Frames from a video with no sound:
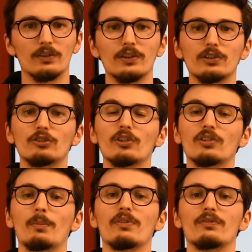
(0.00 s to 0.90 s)
These are just
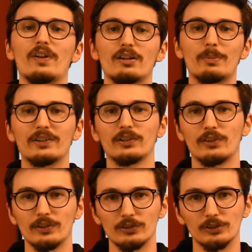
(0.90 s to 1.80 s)
some of the very basic
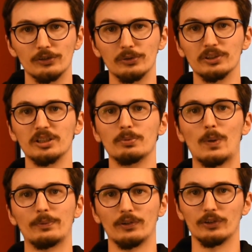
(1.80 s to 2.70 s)
things you need to do to keep a
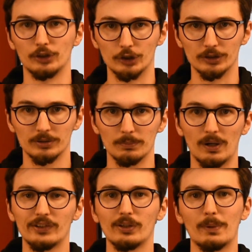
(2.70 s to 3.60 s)
website secure. But
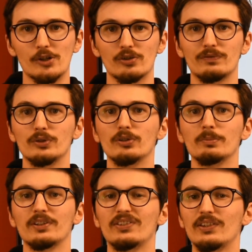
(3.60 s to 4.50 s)
as I mentioned, if you do them
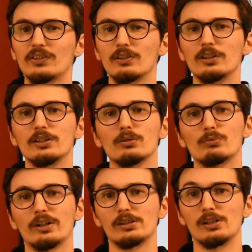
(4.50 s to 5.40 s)
consistently,
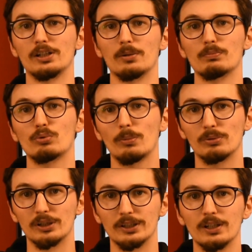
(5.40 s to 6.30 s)
regularly, and
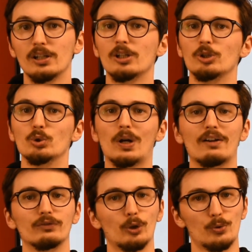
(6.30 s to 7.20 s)
properly, you'll
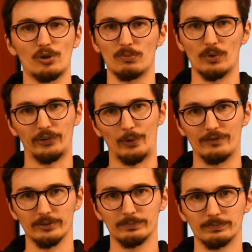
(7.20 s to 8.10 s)
have no trouble
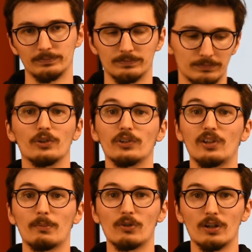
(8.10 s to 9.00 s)
whatsoever. So to
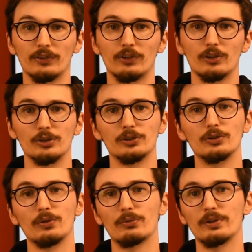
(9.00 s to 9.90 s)
summarize, you need to
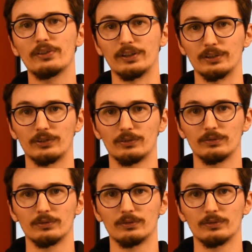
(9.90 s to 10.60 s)
do 3 things.